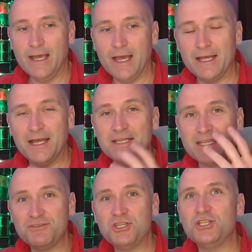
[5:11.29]
And it
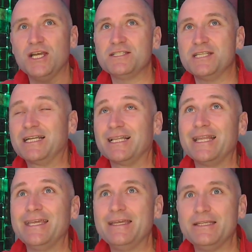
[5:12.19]
gives you a chance to
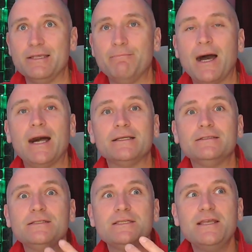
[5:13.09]
clear your
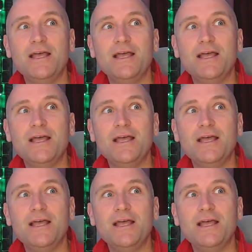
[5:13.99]
mind